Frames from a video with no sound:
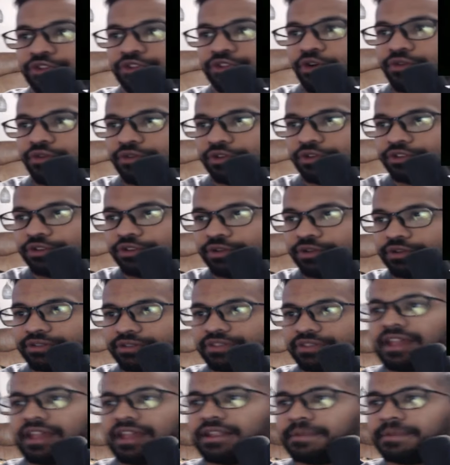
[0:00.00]
go over here to
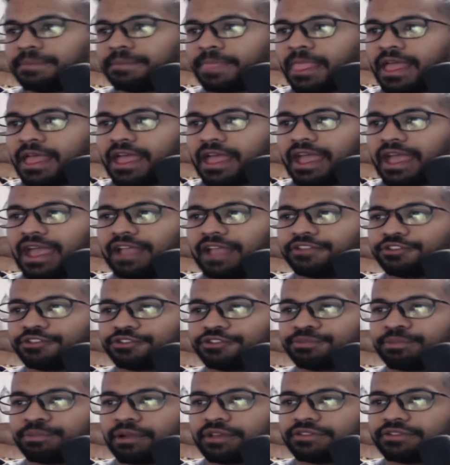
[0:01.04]
Zen and
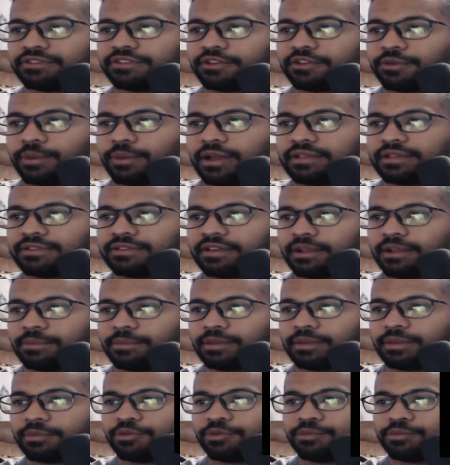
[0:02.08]
just press the right side
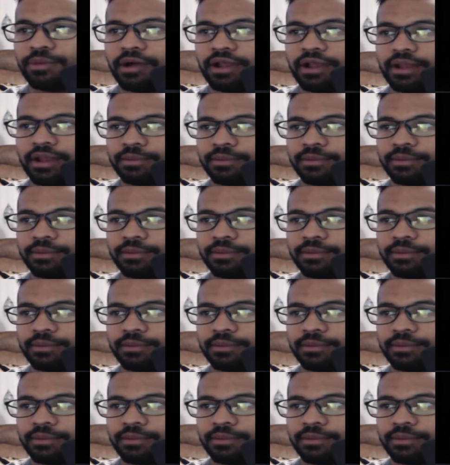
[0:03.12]
big blue button.